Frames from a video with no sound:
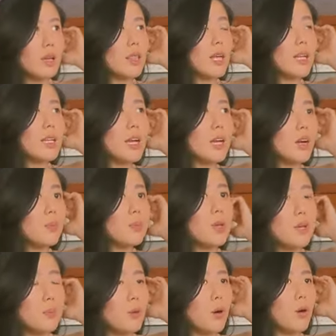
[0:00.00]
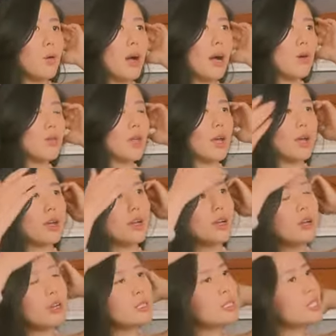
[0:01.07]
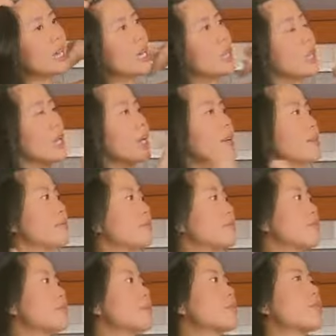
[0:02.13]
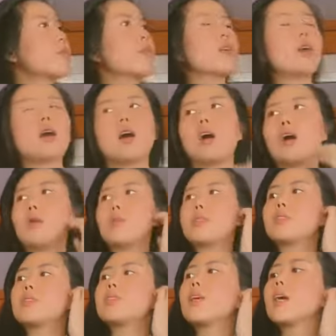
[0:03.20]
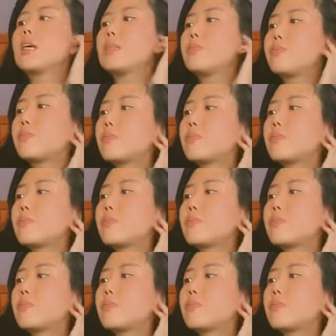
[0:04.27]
Like, there are people out there selling, um, to say,